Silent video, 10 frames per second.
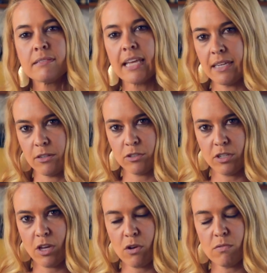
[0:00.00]
ten years
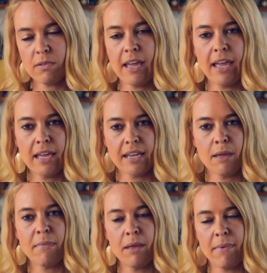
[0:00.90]
ago, and
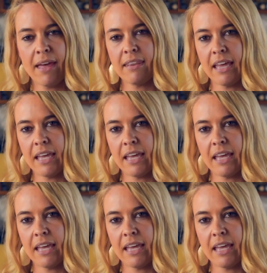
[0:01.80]
I met Matt